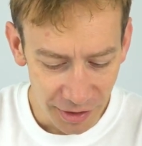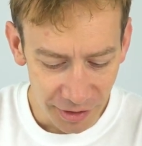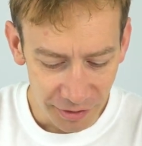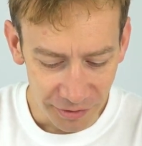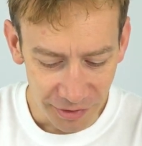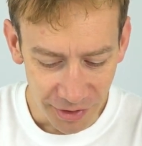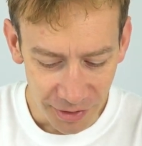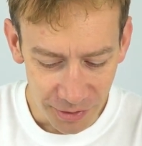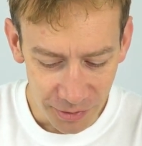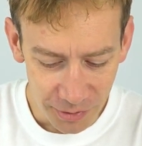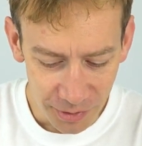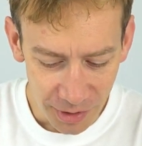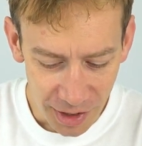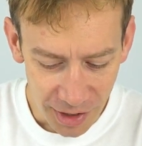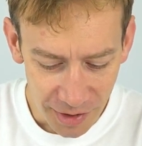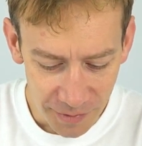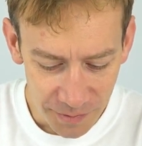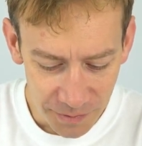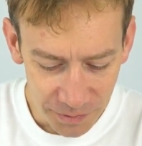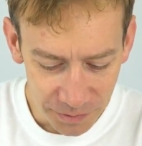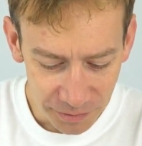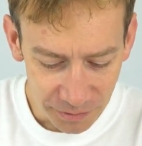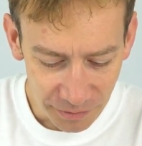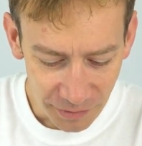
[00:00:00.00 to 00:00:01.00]
So
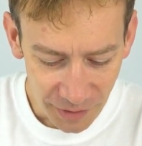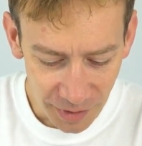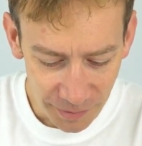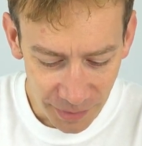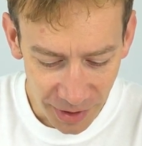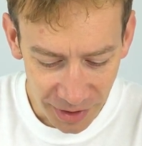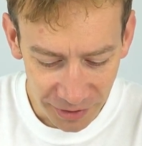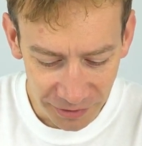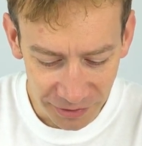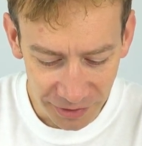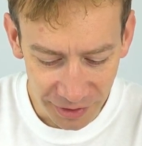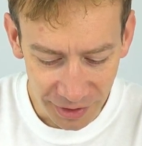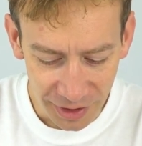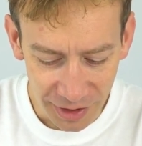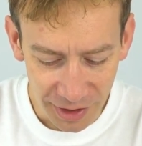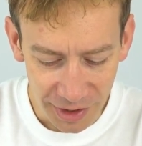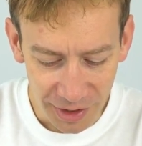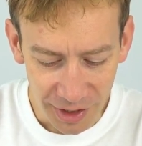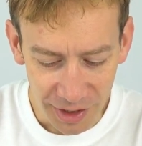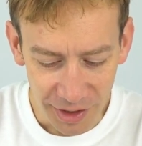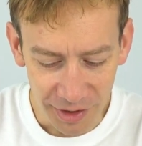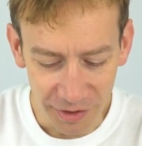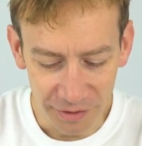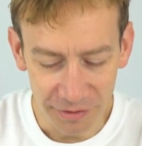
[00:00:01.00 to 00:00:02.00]

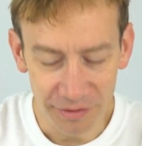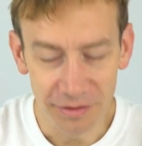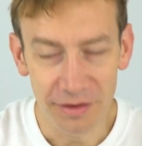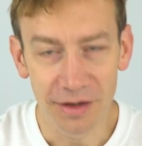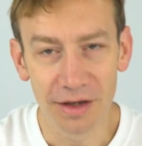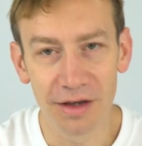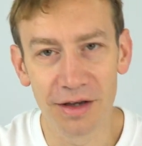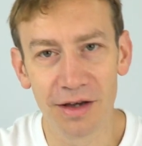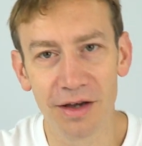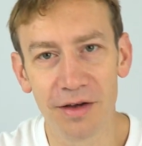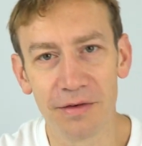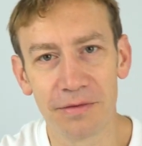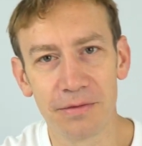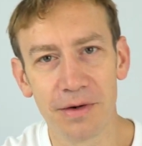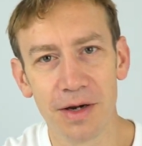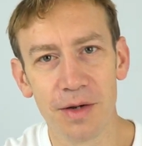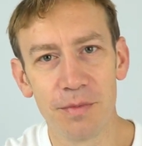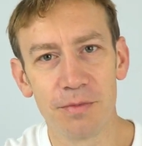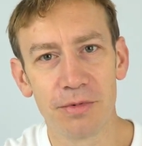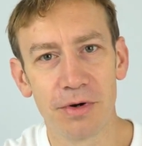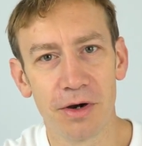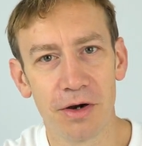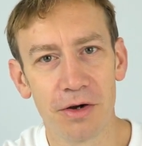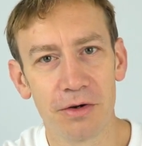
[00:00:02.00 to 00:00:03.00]
basically it's a
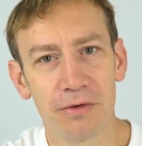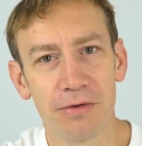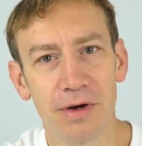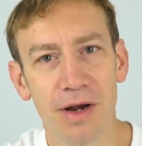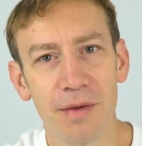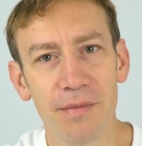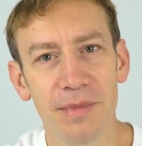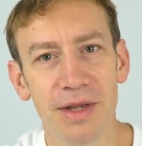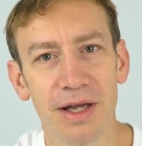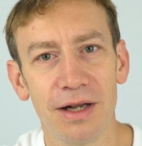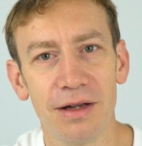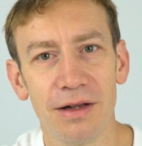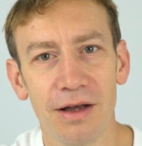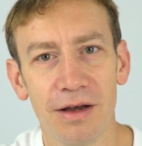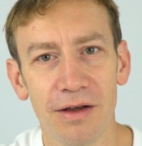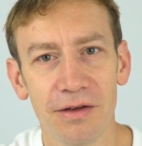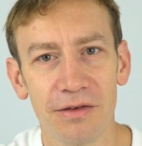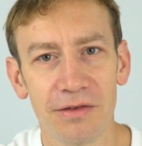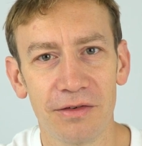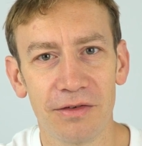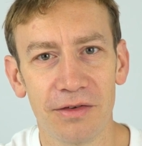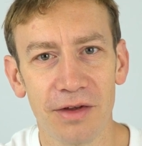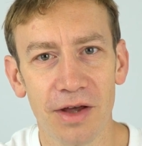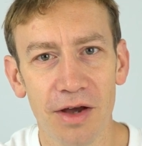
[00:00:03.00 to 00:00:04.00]
free programme that
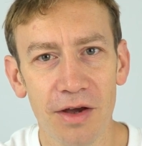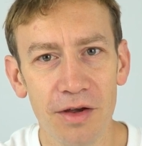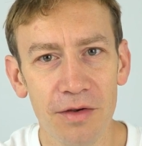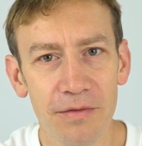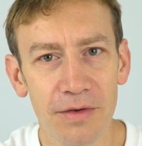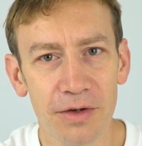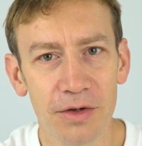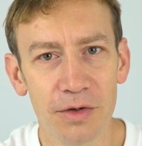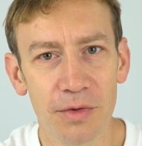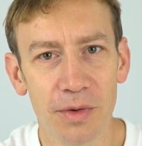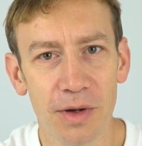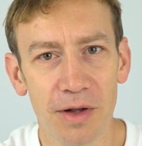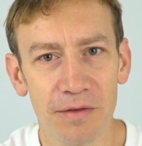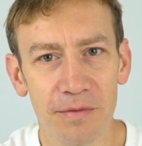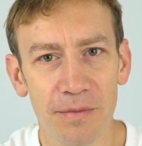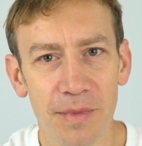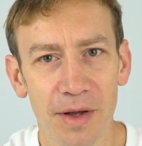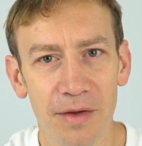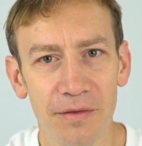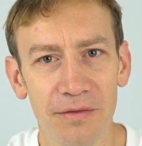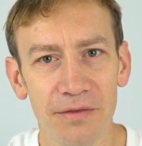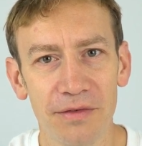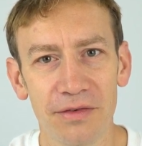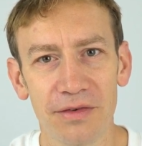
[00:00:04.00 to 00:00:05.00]
lasts over 12
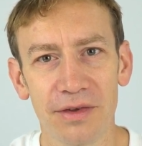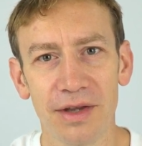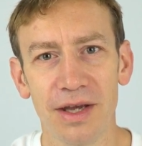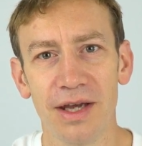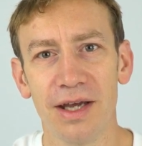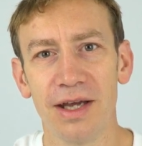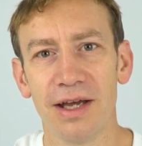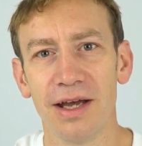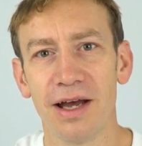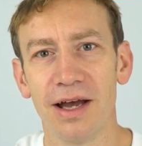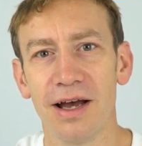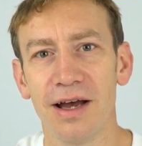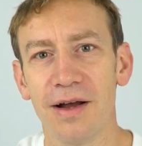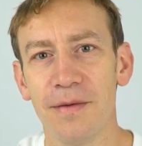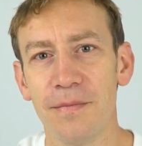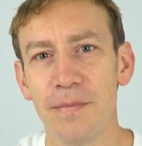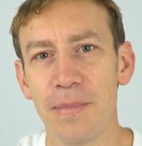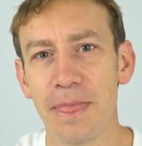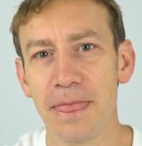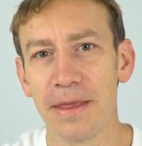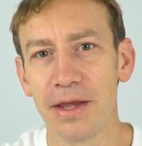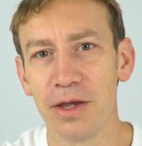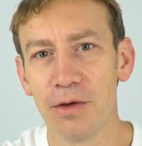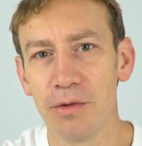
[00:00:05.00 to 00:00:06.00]
months.
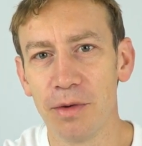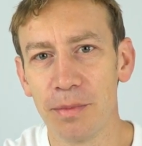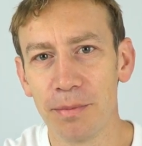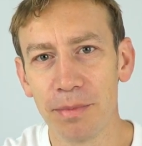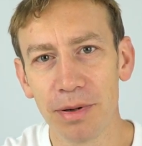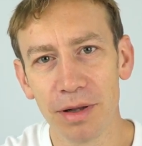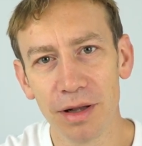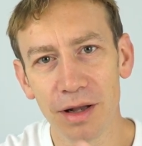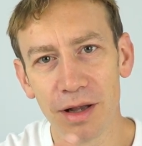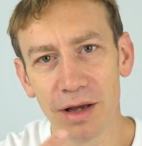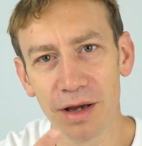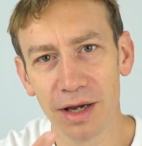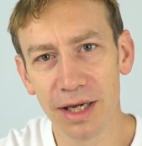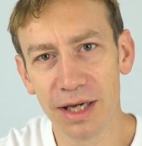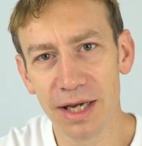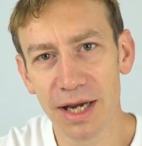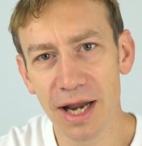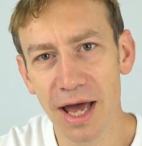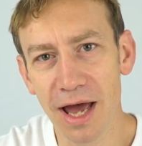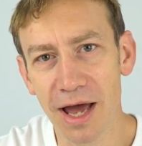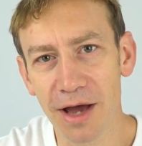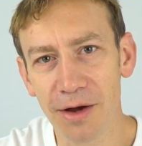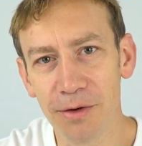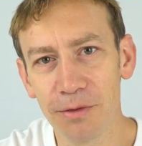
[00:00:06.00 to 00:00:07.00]
You apply
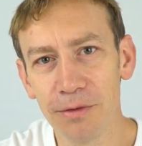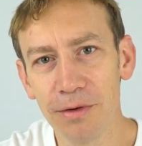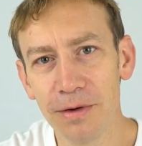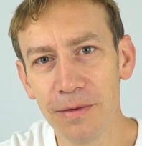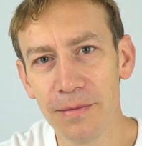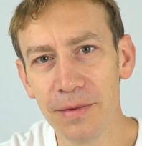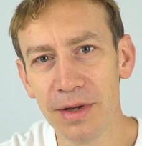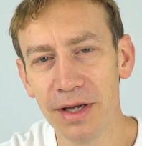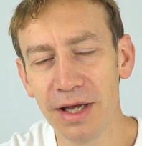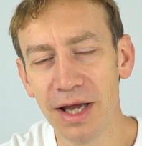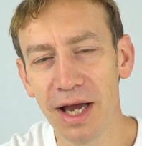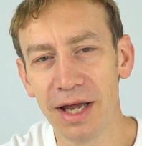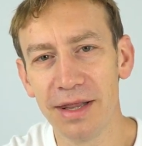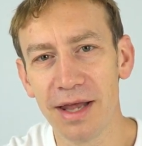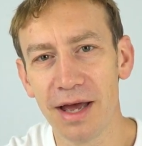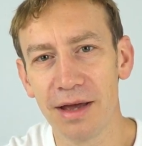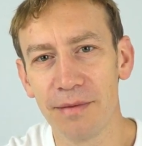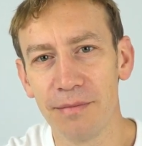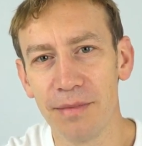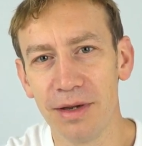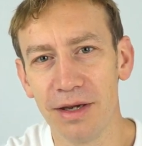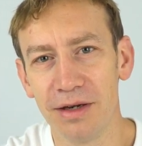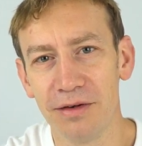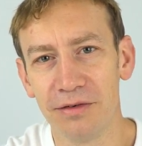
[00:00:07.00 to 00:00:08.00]
now, and
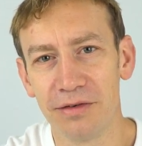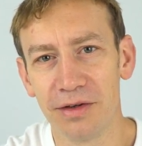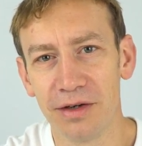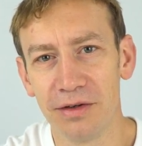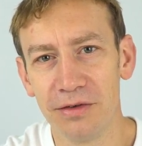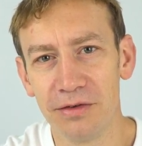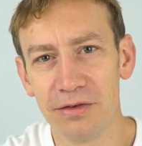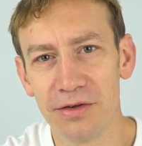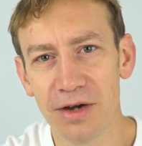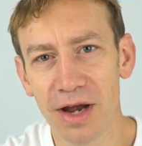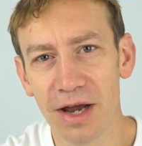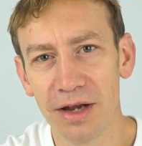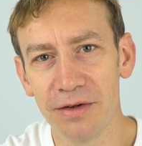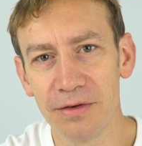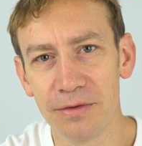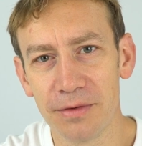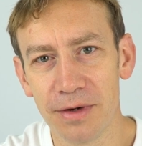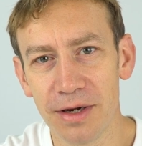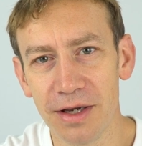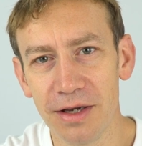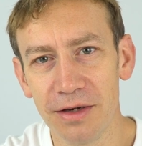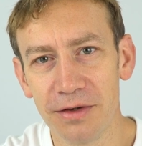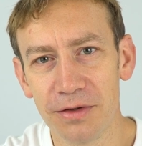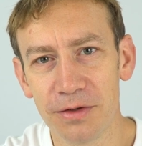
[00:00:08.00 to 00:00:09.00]
that means in
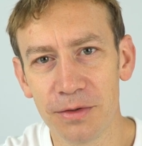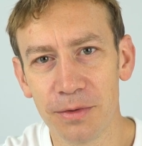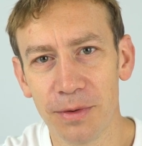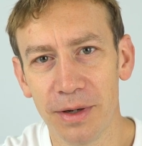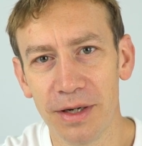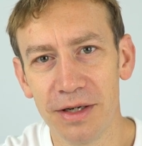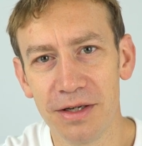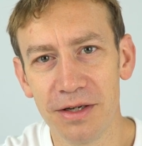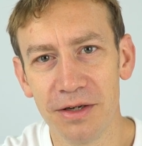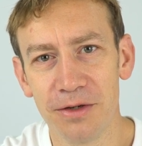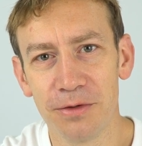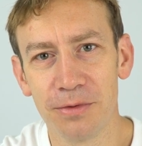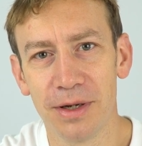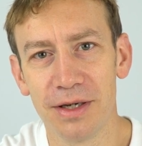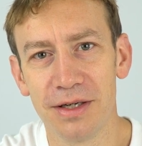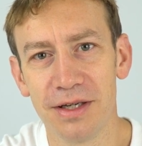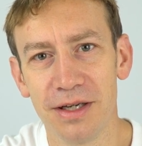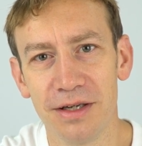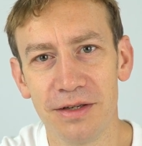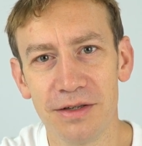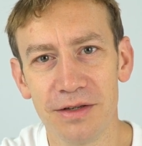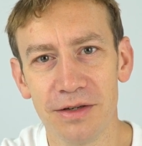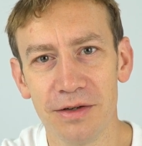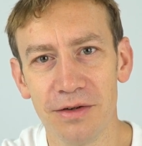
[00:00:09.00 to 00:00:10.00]
January
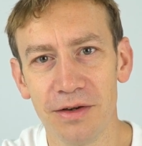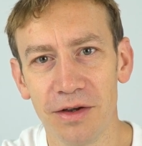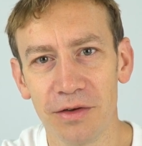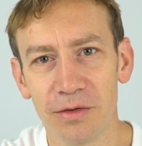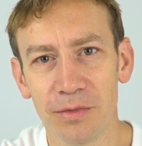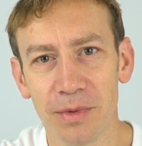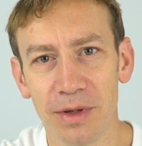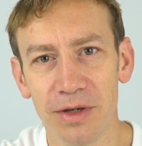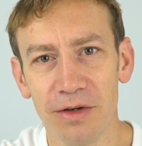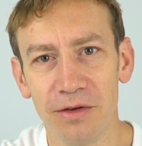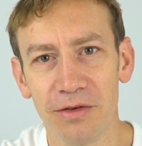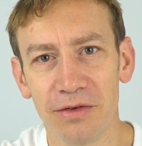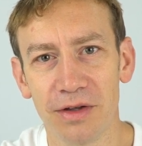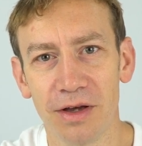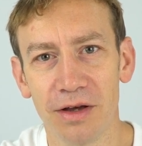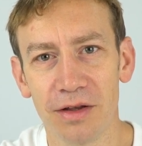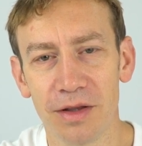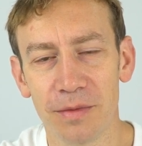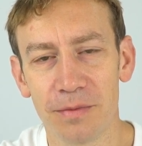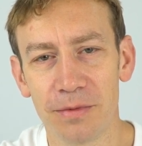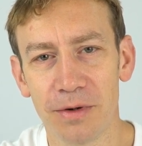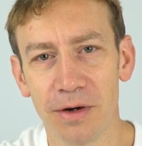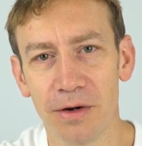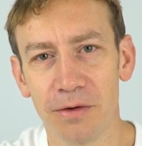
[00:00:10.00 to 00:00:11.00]
2022 is when you
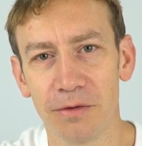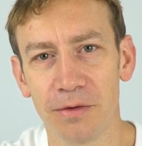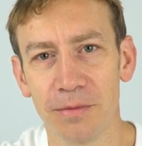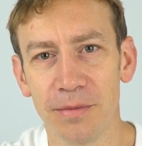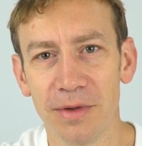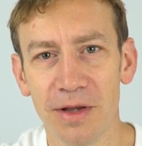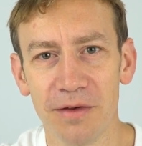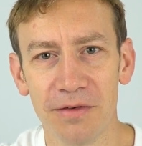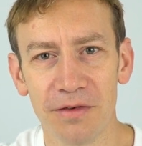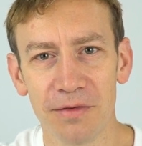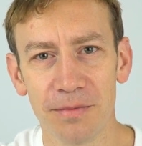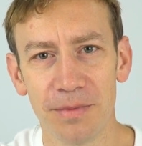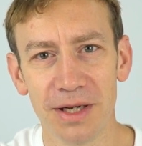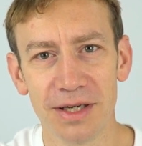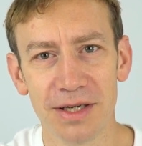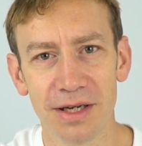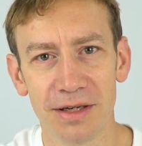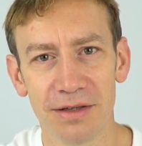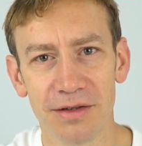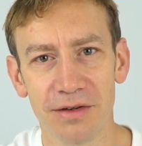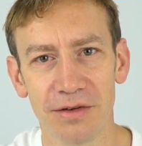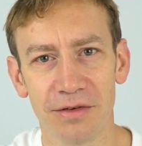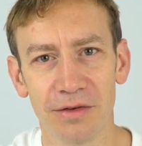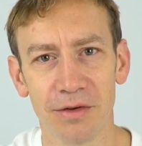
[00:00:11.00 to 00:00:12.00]
start the programme. They split it
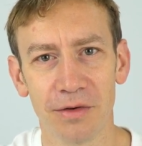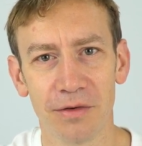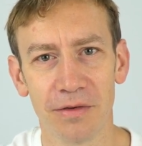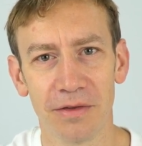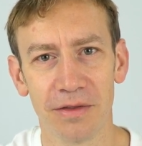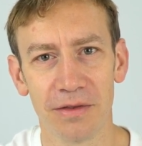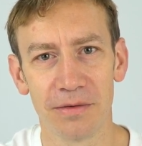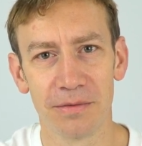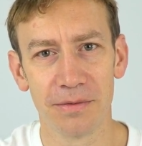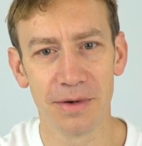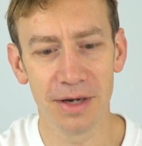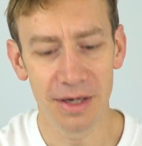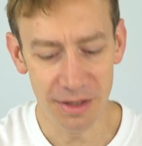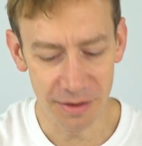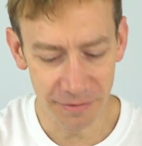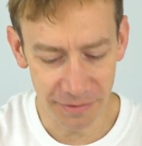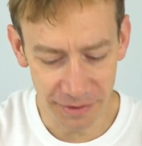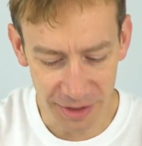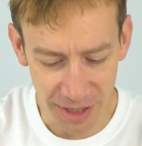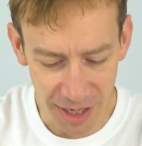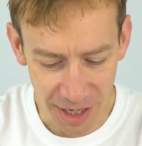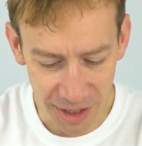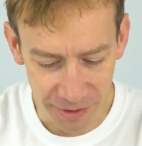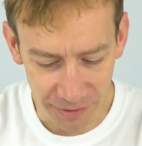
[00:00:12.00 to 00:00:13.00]
into sort of three
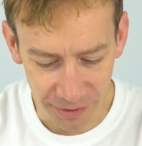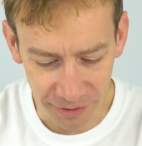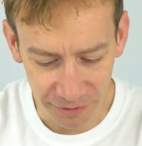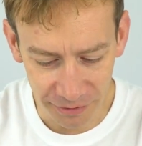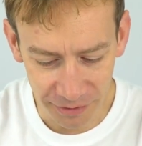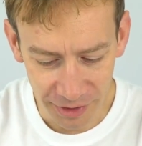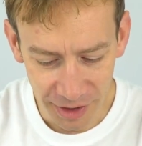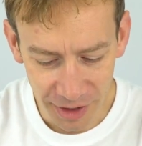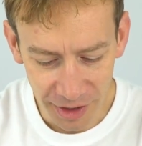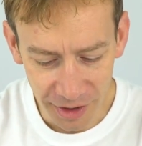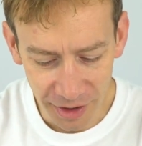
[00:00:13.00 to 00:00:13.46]
different areas.